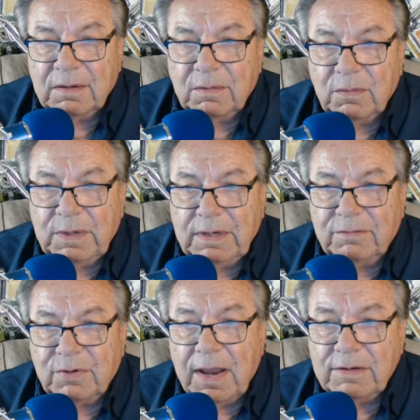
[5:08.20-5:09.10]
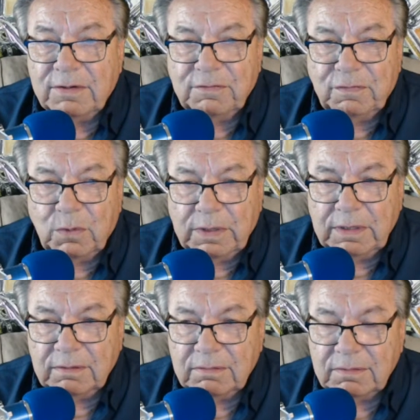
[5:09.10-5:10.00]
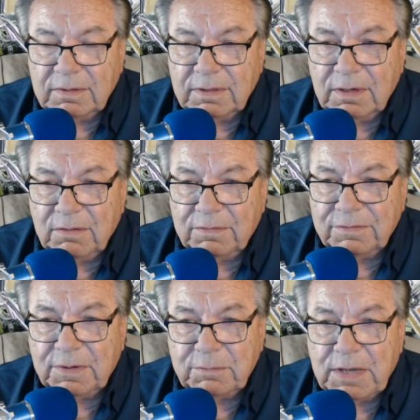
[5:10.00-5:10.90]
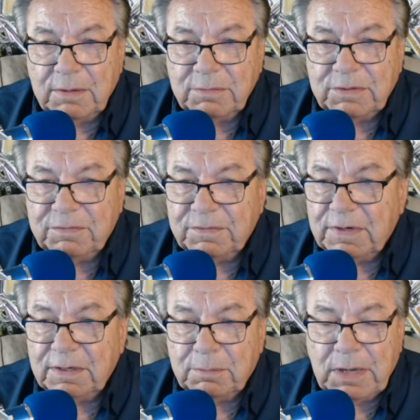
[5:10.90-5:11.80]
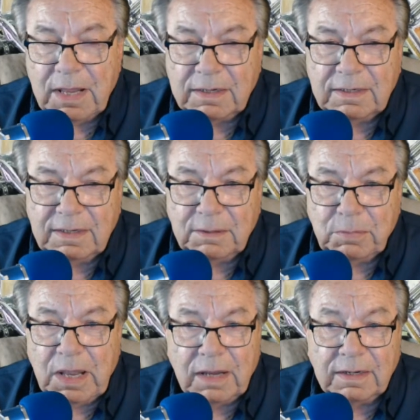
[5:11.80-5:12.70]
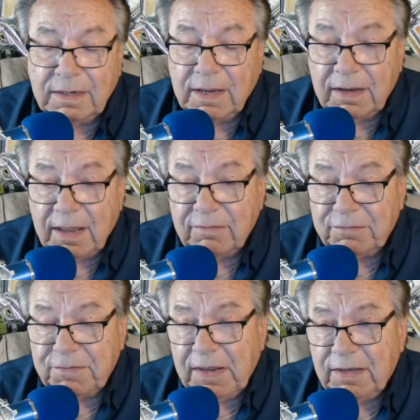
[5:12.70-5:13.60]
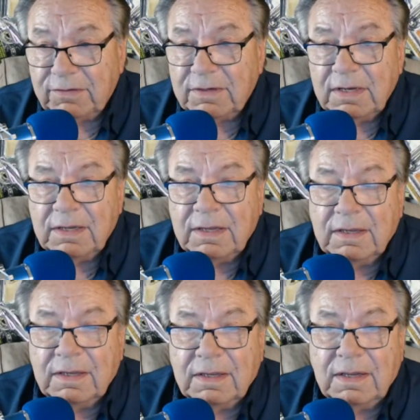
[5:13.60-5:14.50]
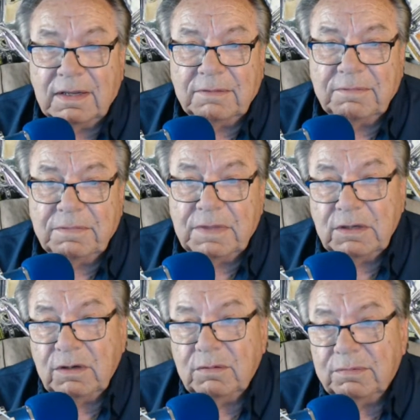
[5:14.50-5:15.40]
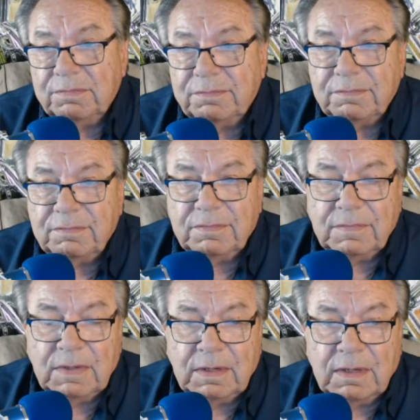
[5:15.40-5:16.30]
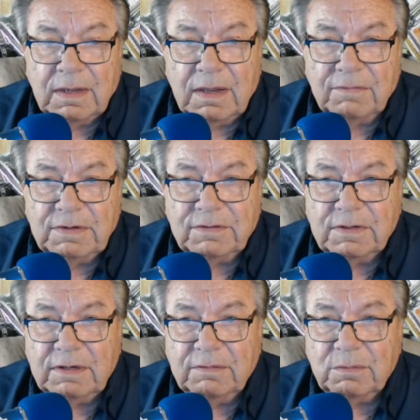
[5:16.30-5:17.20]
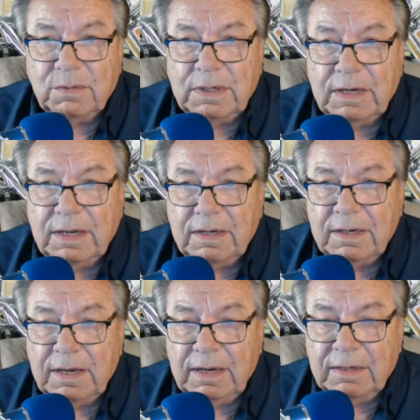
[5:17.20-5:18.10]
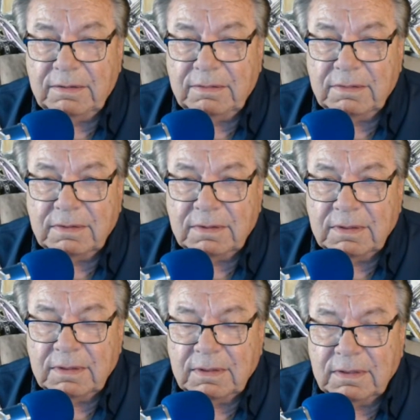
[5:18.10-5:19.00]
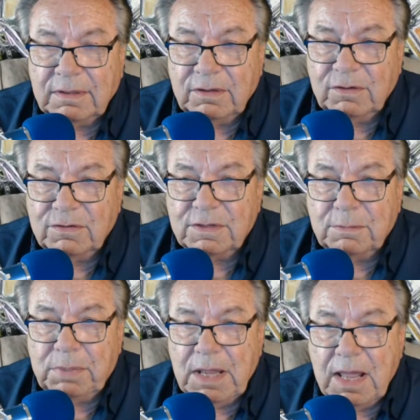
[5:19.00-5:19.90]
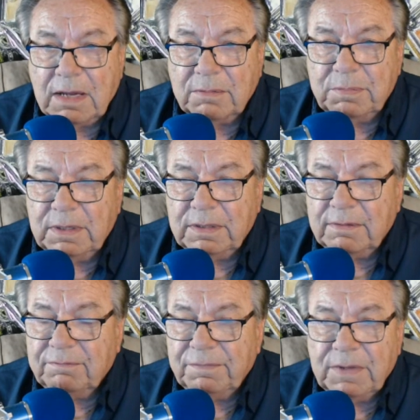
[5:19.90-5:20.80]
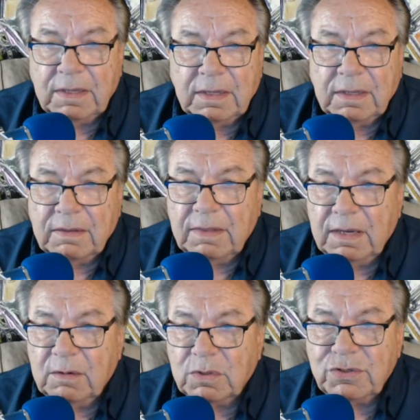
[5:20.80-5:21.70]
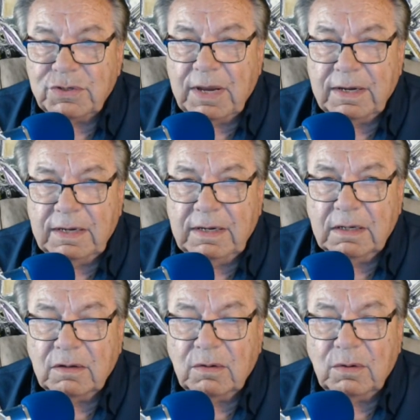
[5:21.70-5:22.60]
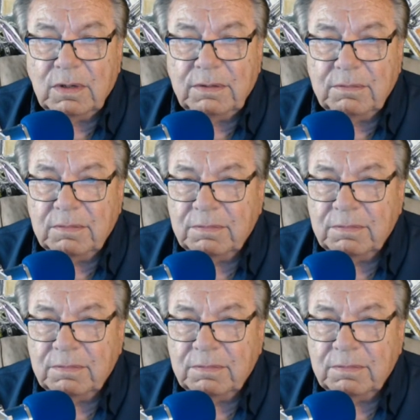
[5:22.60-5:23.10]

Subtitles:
we tried to avoid. Sometimes if you need a block, you need a block, and you got to have it fast. Then you obviously went ahead and used the block, but they were shaky on